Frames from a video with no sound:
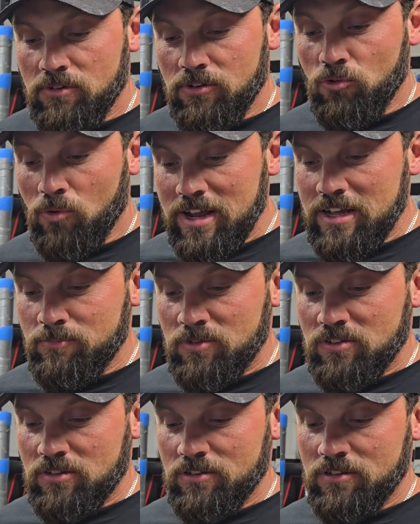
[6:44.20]

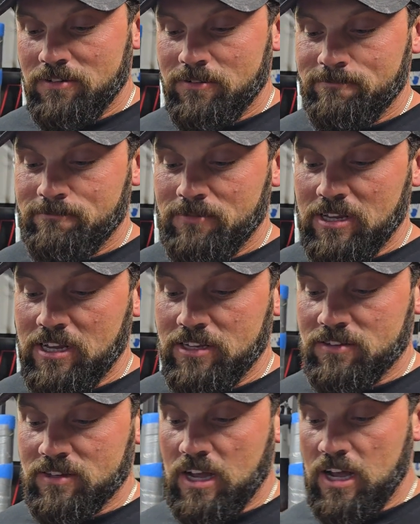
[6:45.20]
grips,
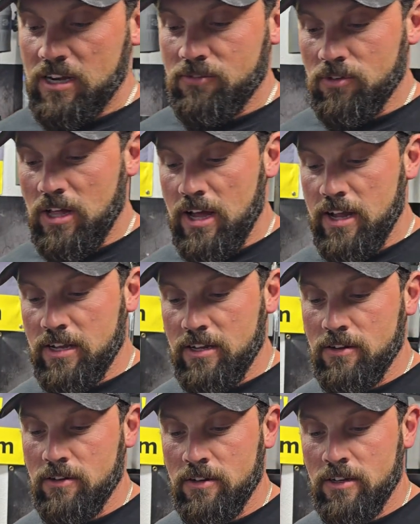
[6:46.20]
it's kind of like
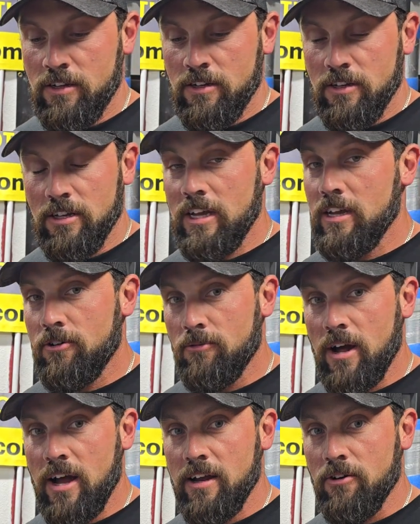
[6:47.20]
you get it
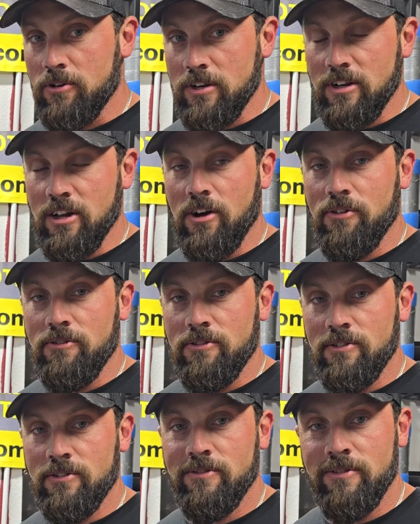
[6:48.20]
right or you don't.
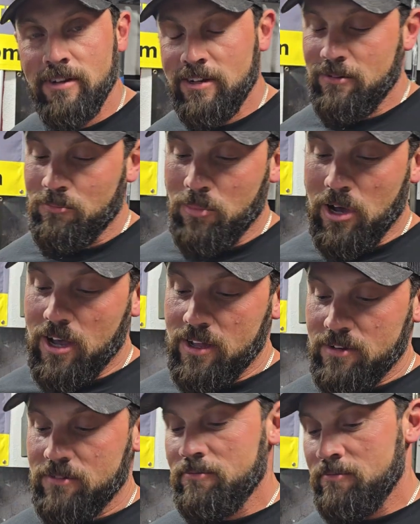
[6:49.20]
But
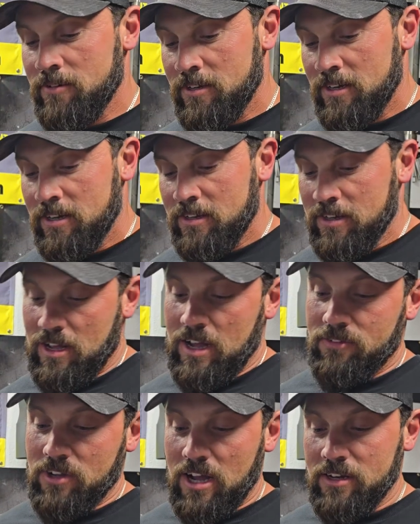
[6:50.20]

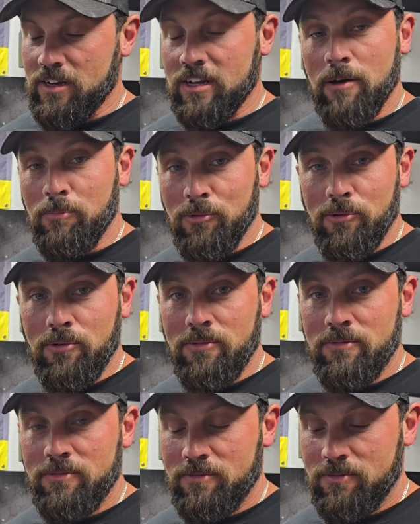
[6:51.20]
I've gotten a couple
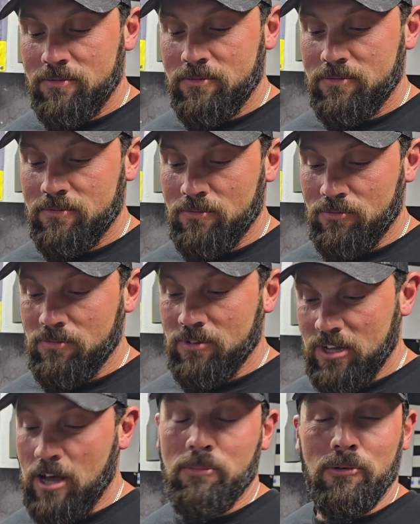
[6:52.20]

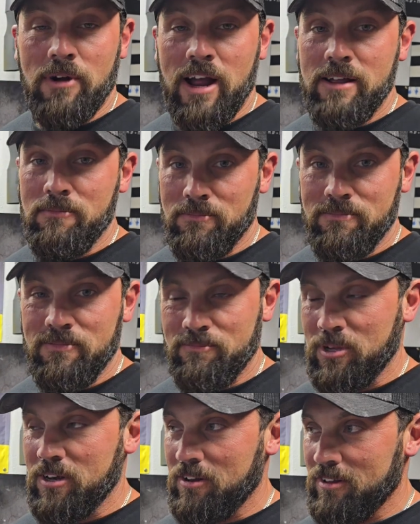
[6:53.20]
right,
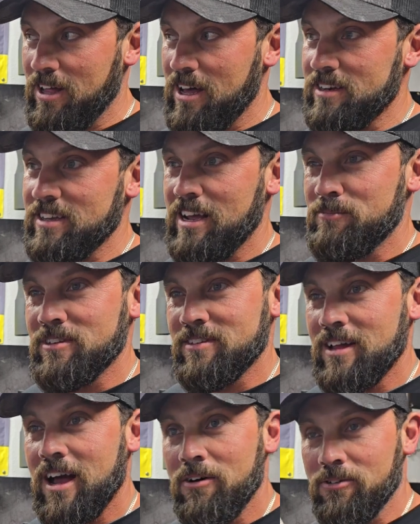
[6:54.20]
but a lot of times it's
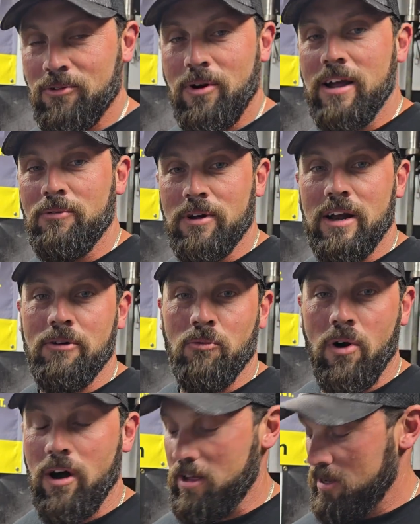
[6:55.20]
not quite what I
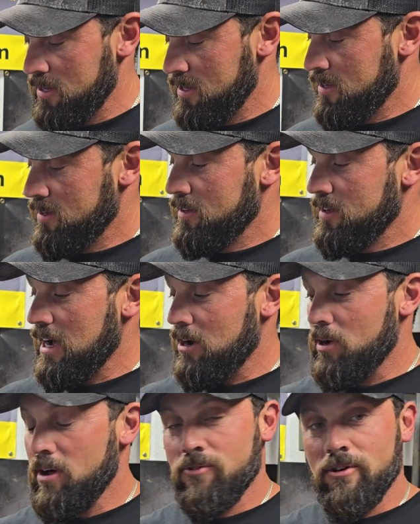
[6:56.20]
want.
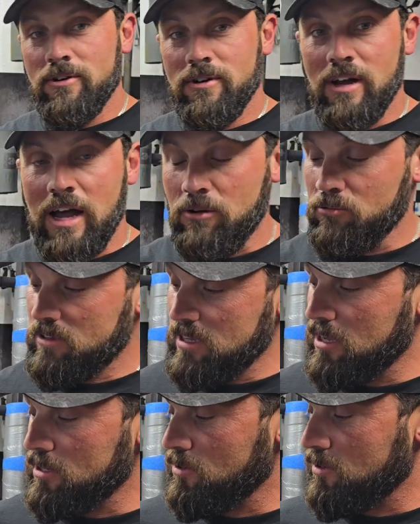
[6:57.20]
However, I will
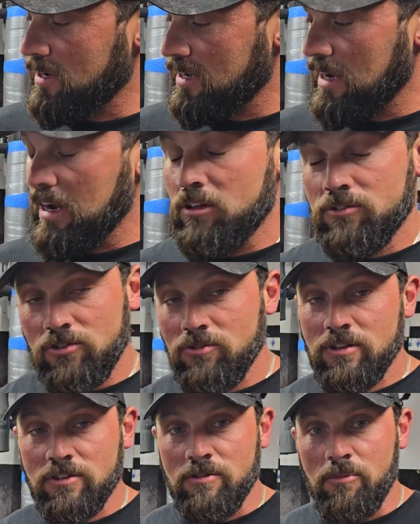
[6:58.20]
tell you, and I'll shoot
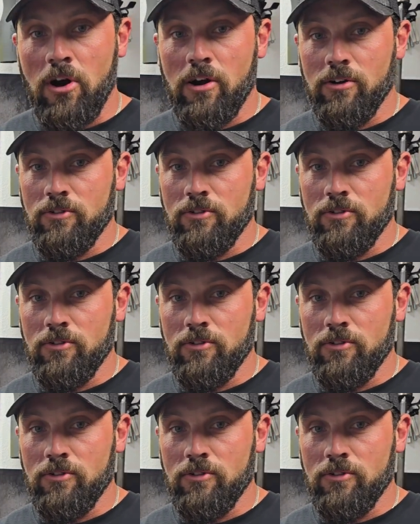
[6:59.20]
this tomorrow